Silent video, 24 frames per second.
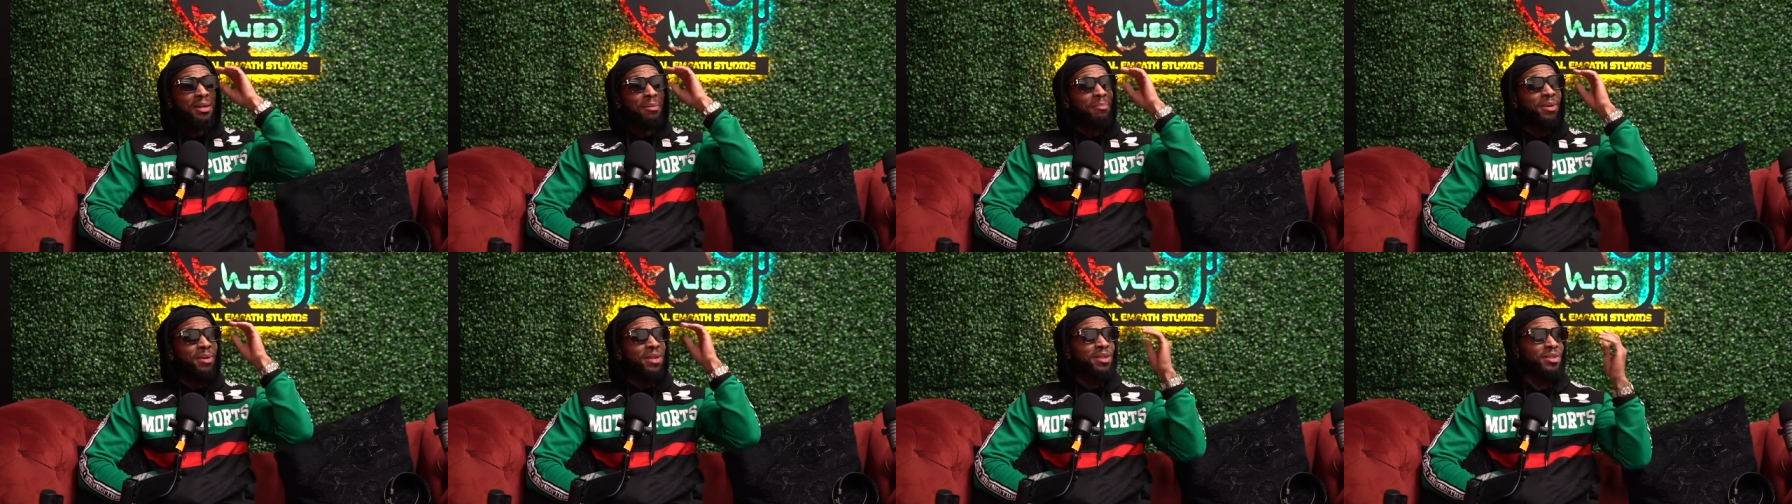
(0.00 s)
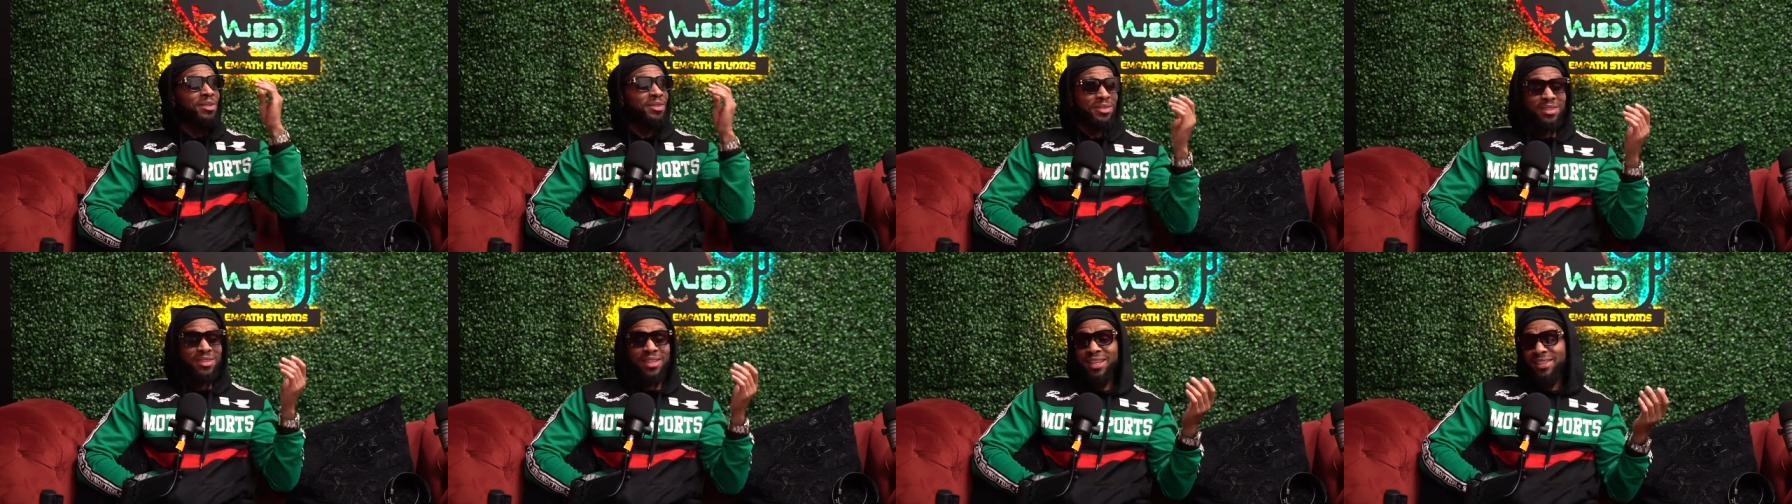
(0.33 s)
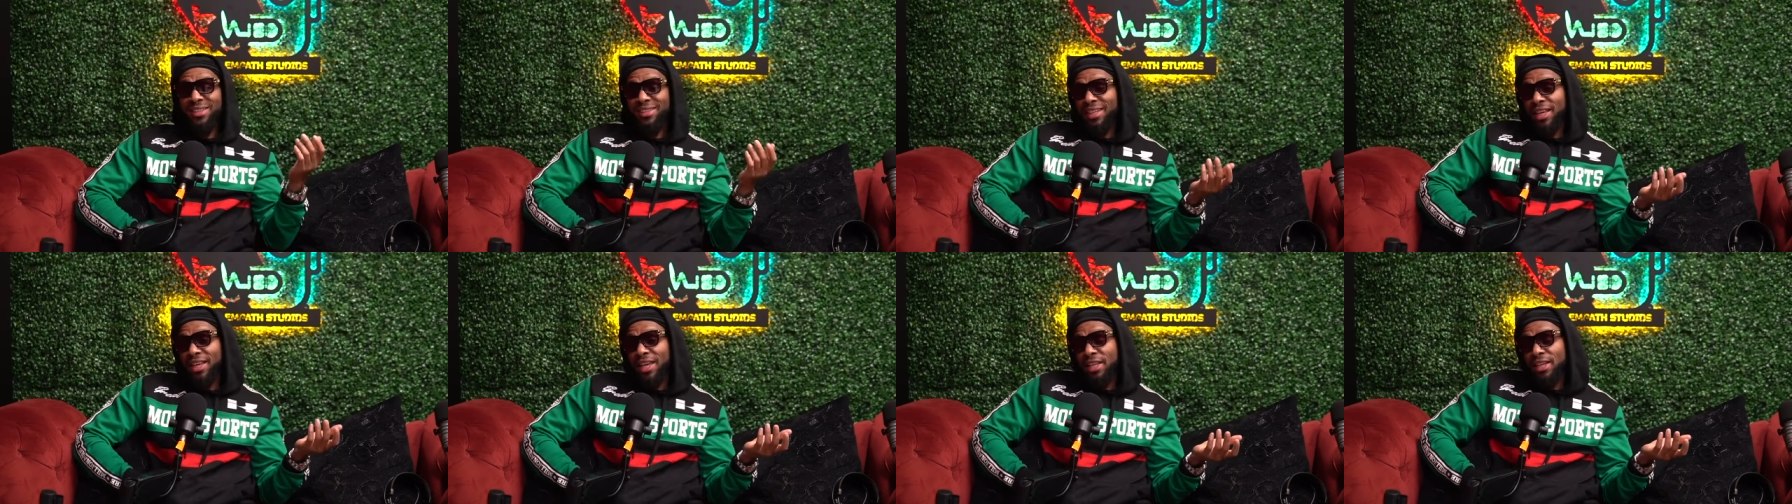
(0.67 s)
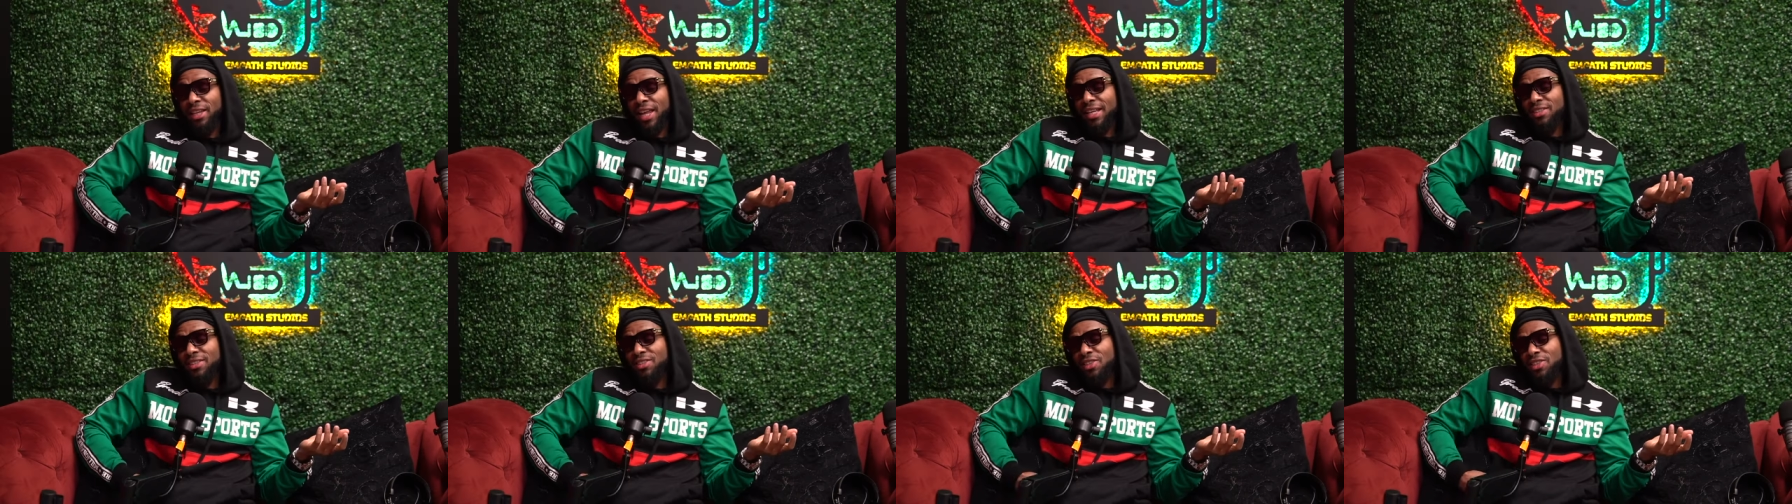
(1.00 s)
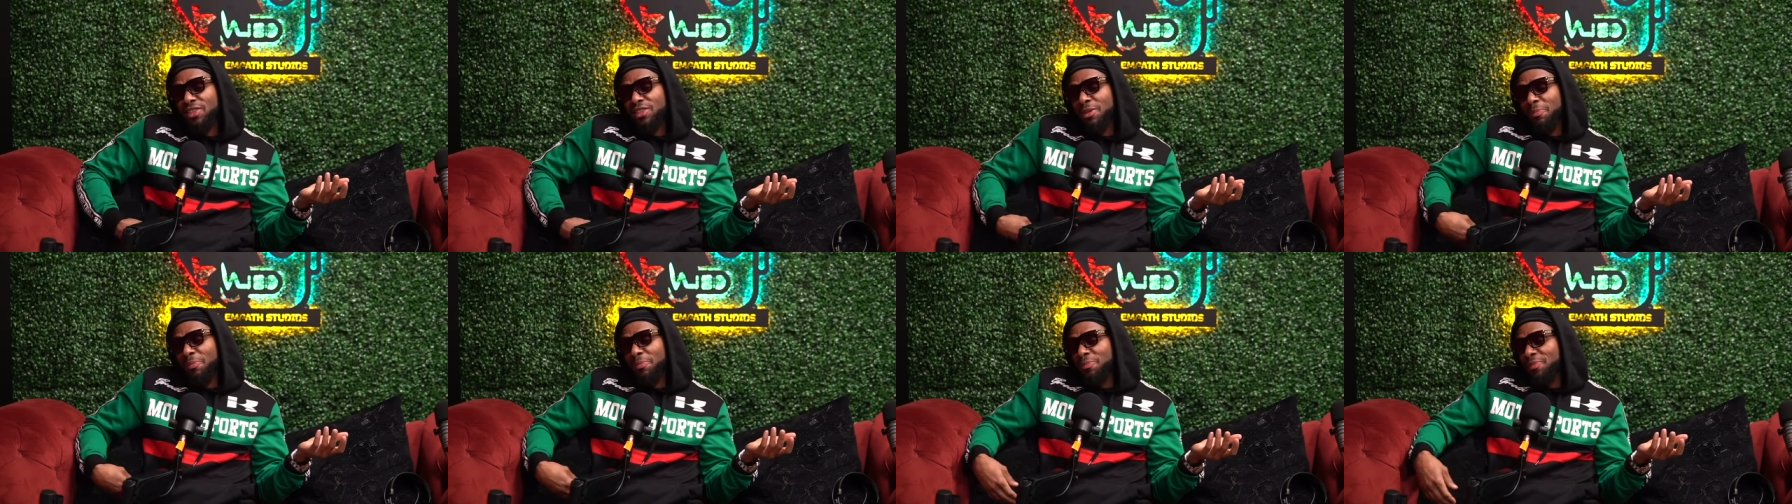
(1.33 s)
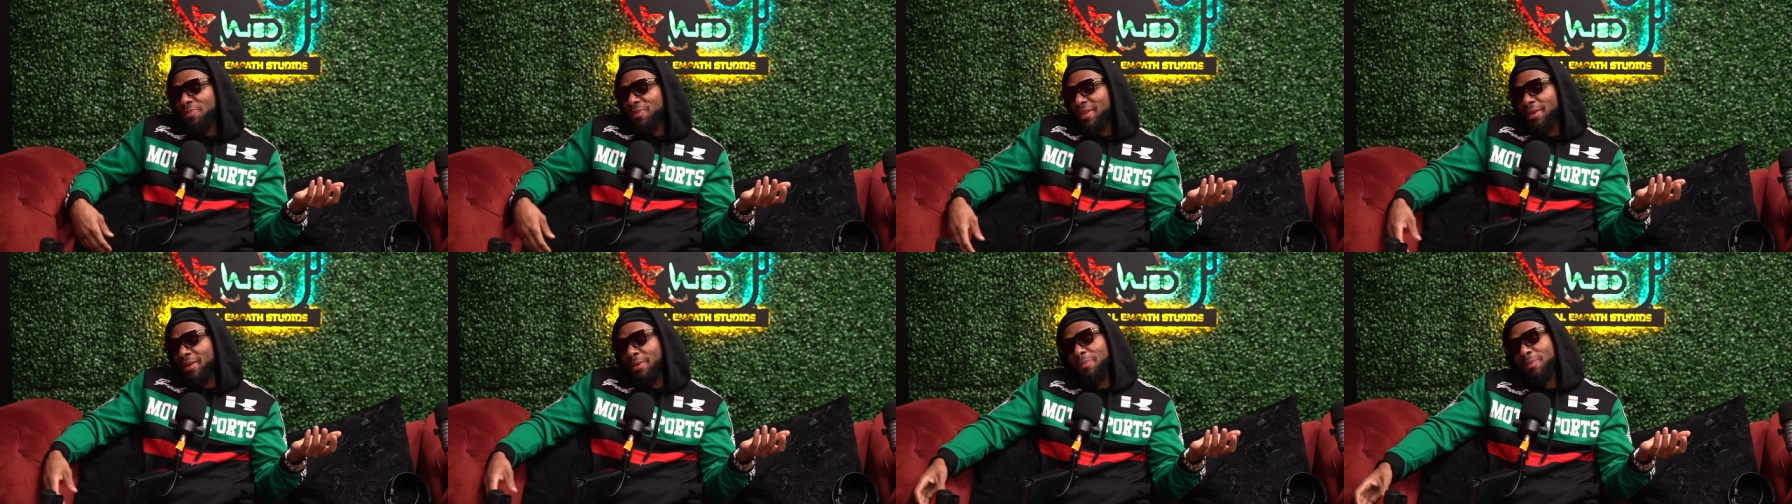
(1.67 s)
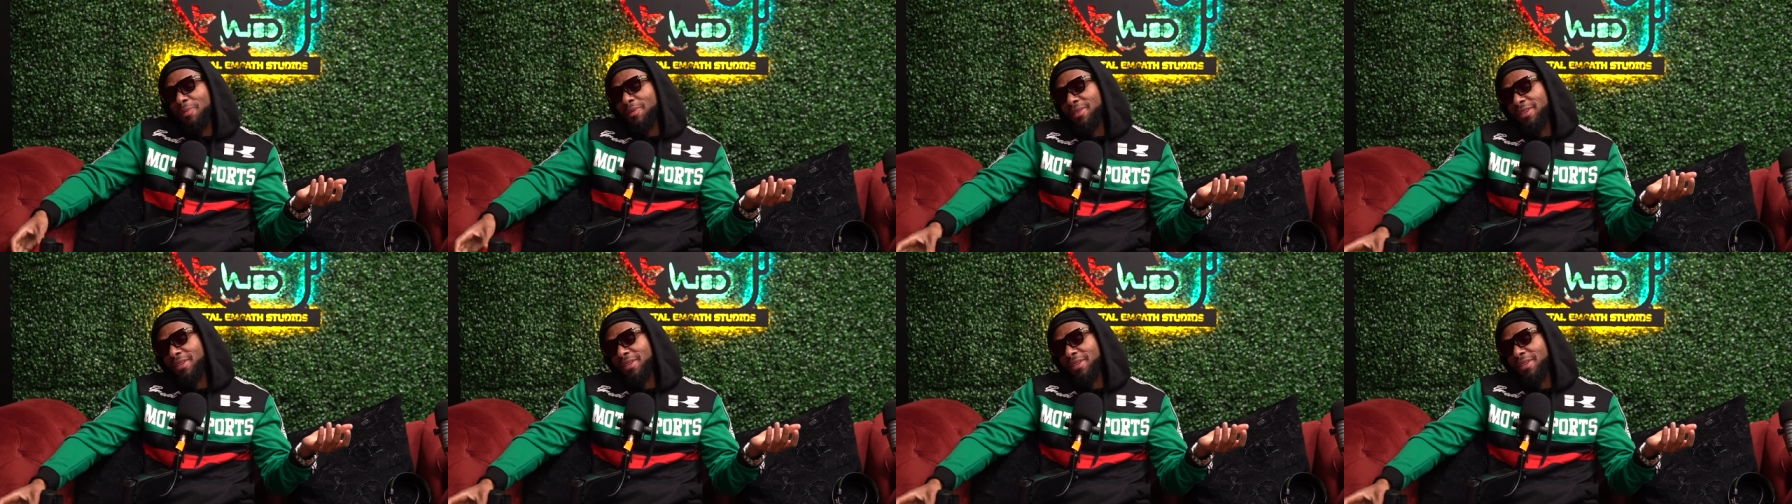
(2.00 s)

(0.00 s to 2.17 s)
mil. That and that's just a, a